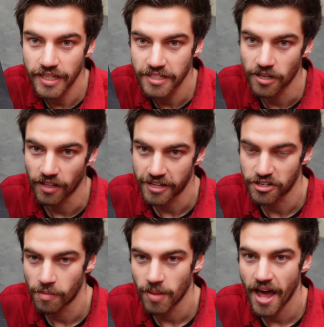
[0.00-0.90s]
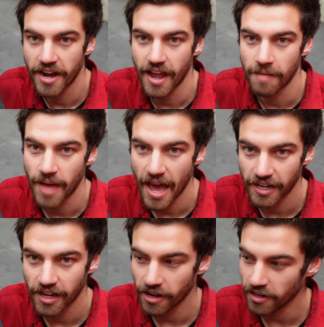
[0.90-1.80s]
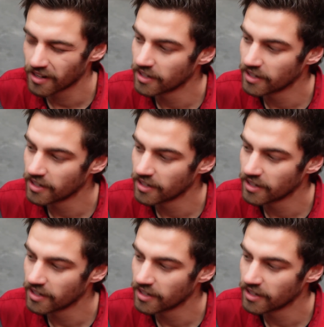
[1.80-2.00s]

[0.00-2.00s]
gets electroplated and powder coated.